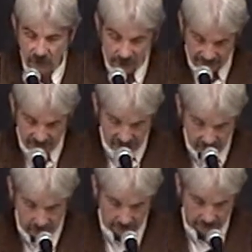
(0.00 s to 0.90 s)
of its
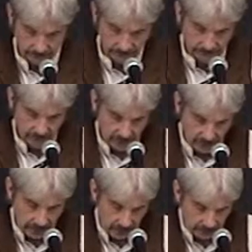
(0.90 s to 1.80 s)
own.
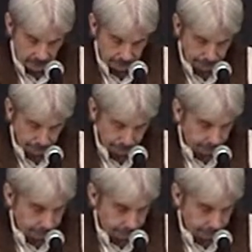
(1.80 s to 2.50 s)
Um,